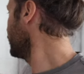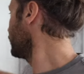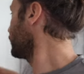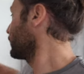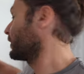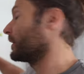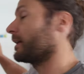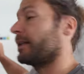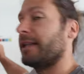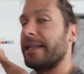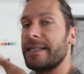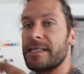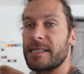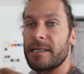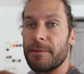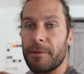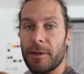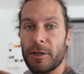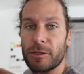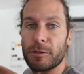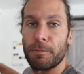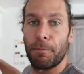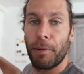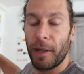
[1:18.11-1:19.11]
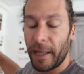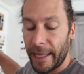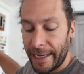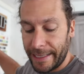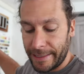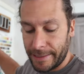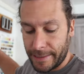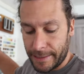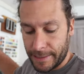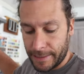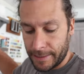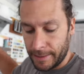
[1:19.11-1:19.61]
We're gonna glaze some of those
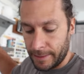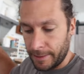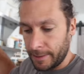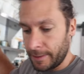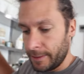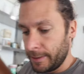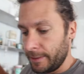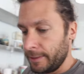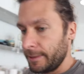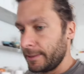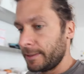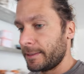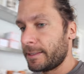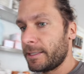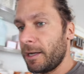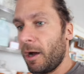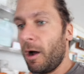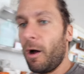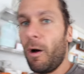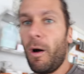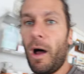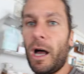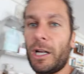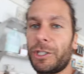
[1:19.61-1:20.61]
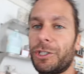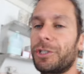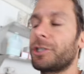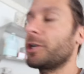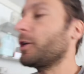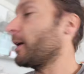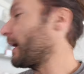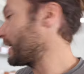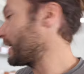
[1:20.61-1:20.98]
plates. So I'll show you